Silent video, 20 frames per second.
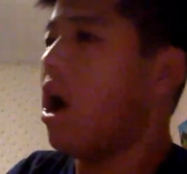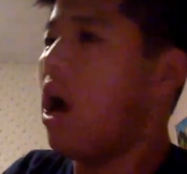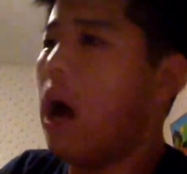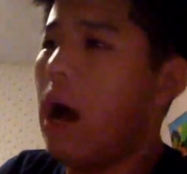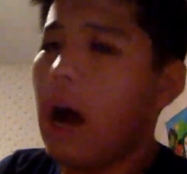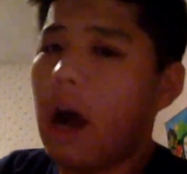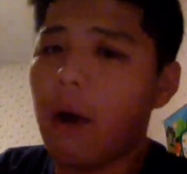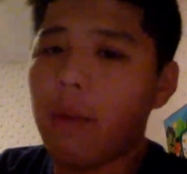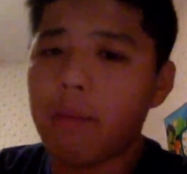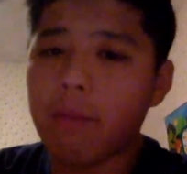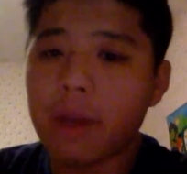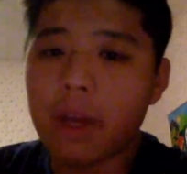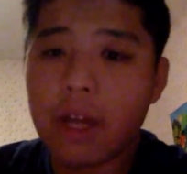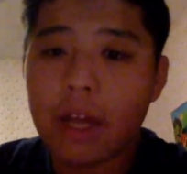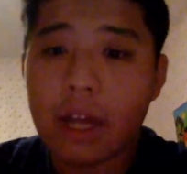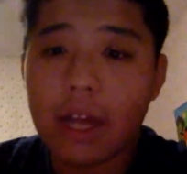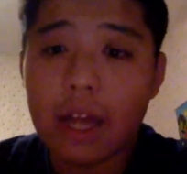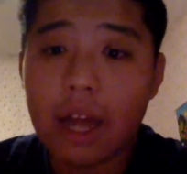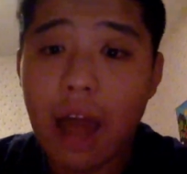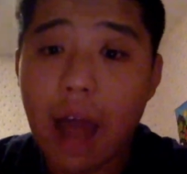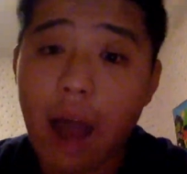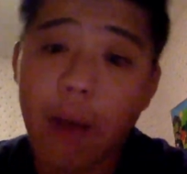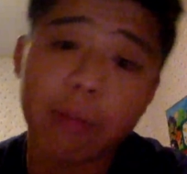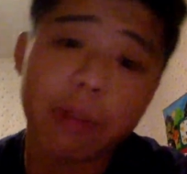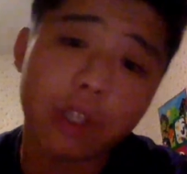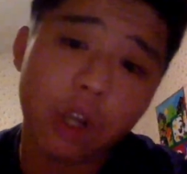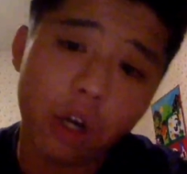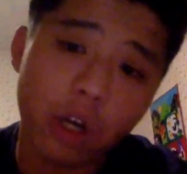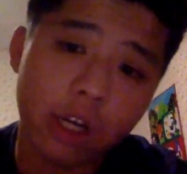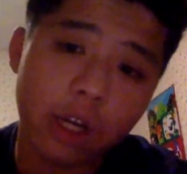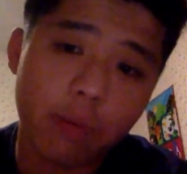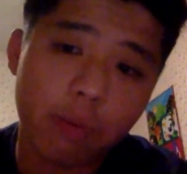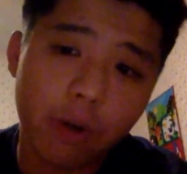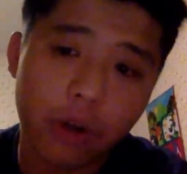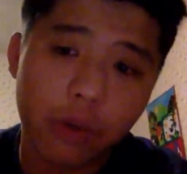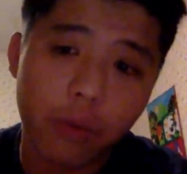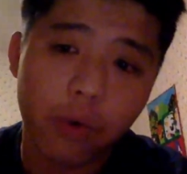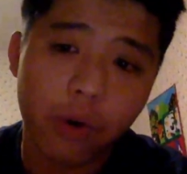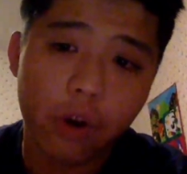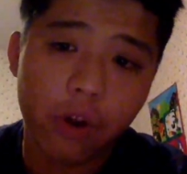um I'm starting to get pretty
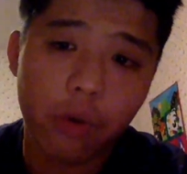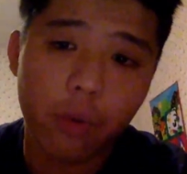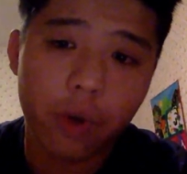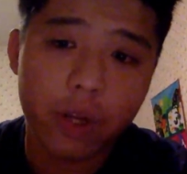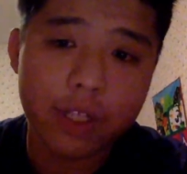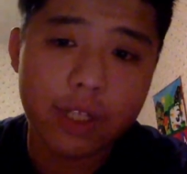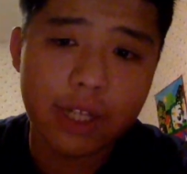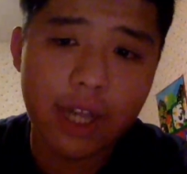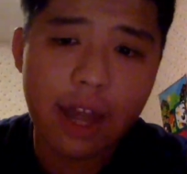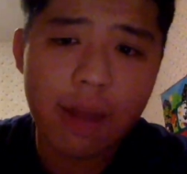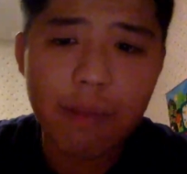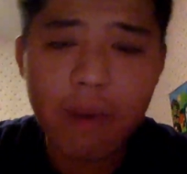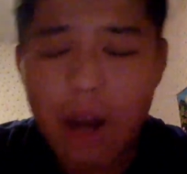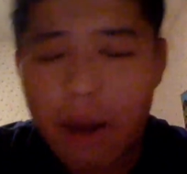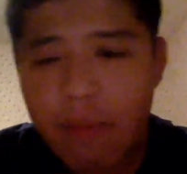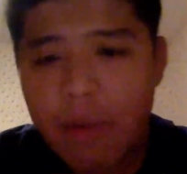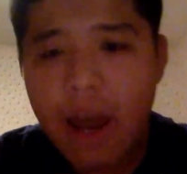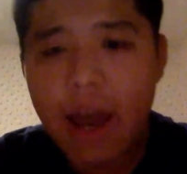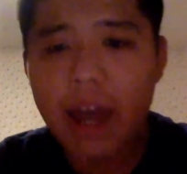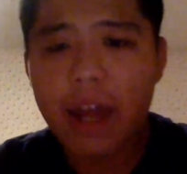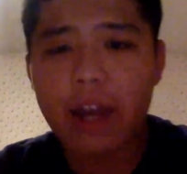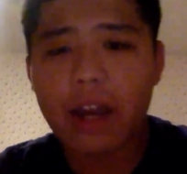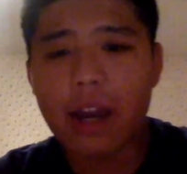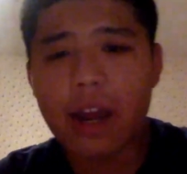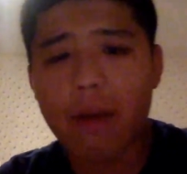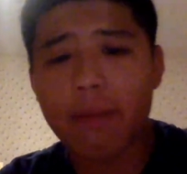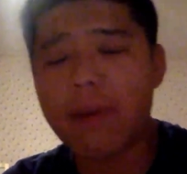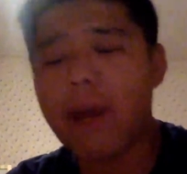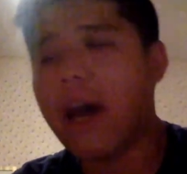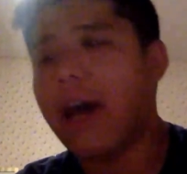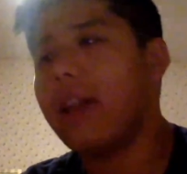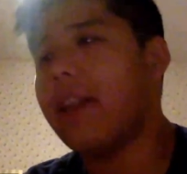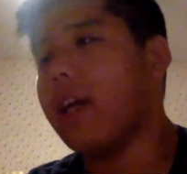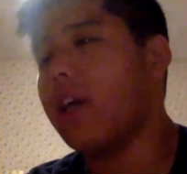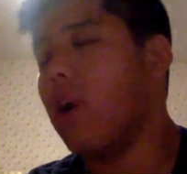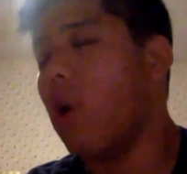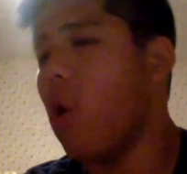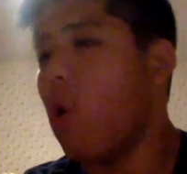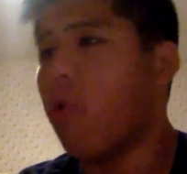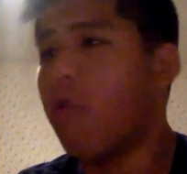worried once again, but I'm not I'm not like
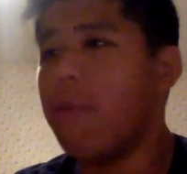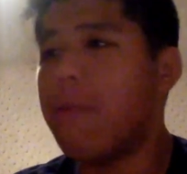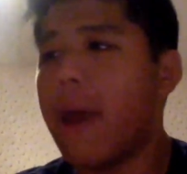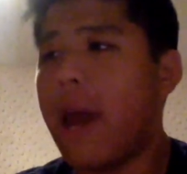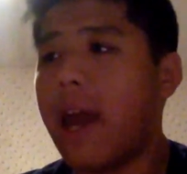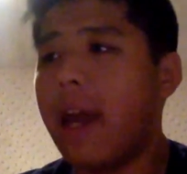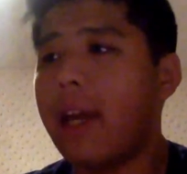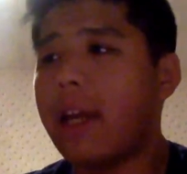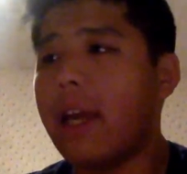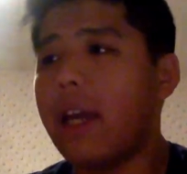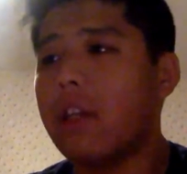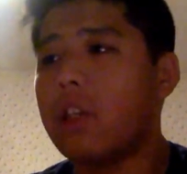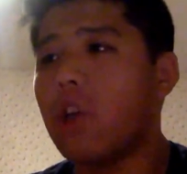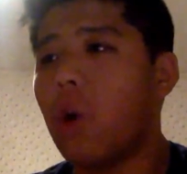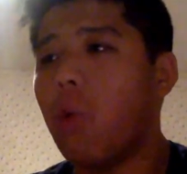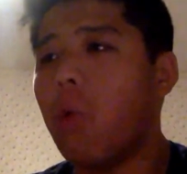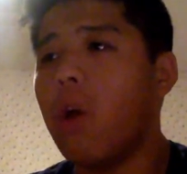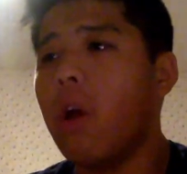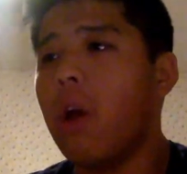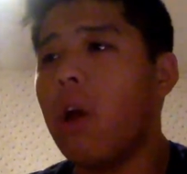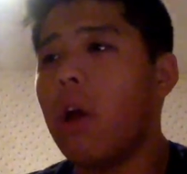over panicking. So